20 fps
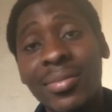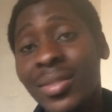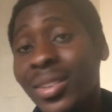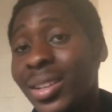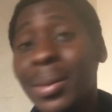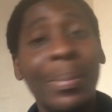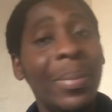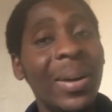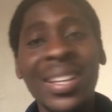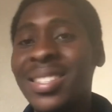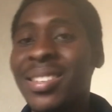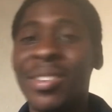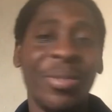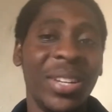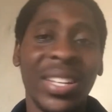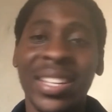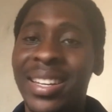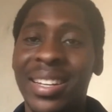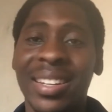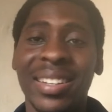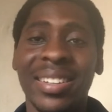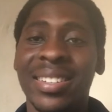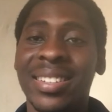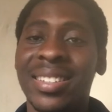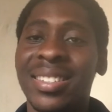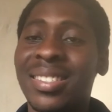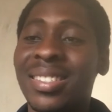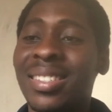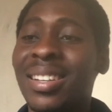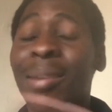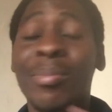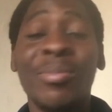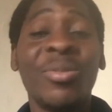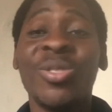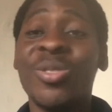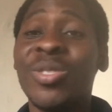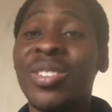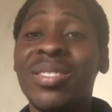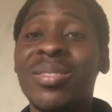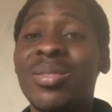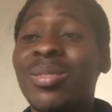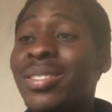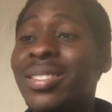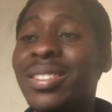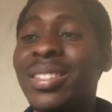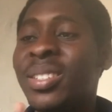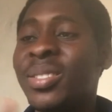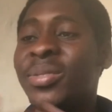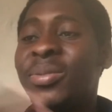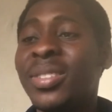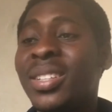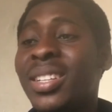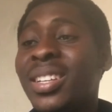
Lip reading: Banks are really killing it. I'm not going to give